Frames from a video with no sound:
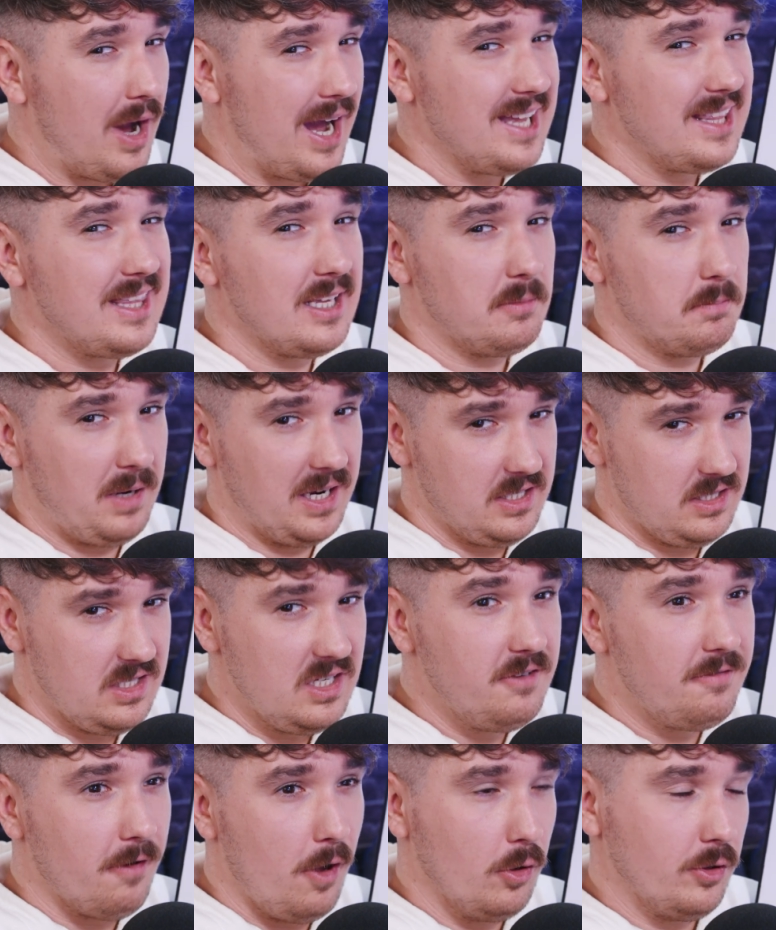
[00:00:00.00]
I think by
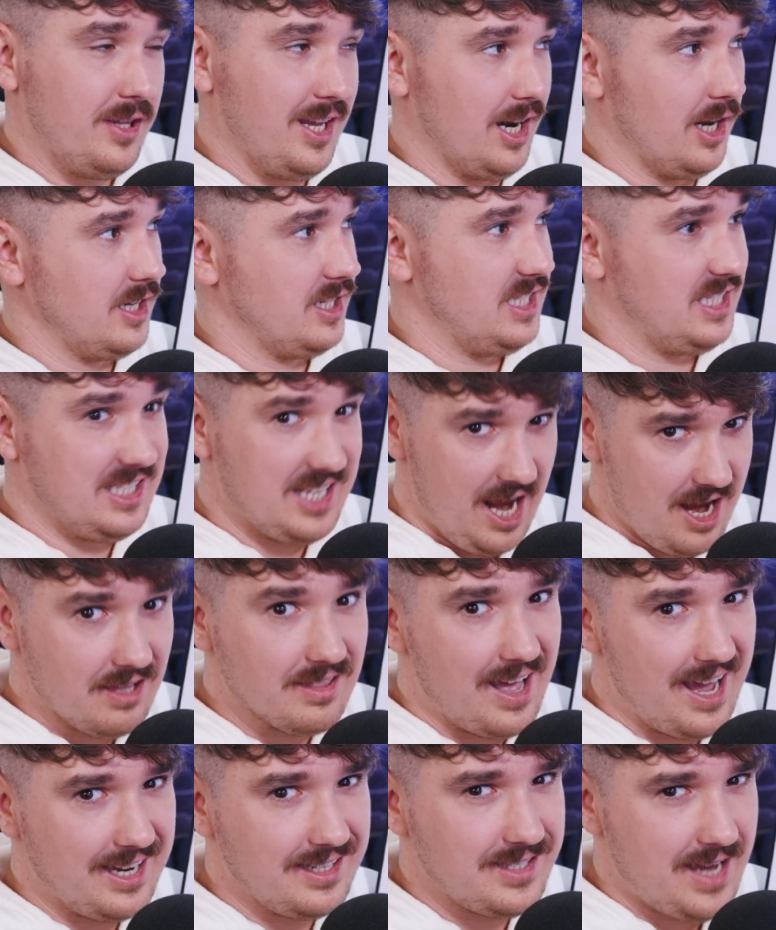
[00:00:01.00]
default they're
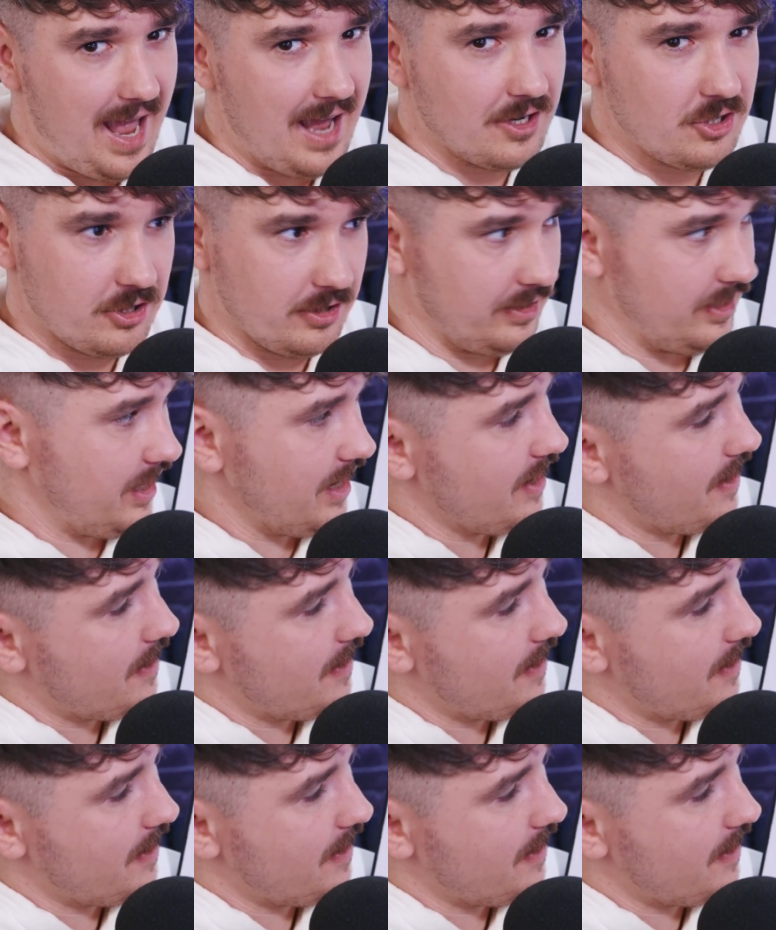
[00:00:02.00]
daylight, actually.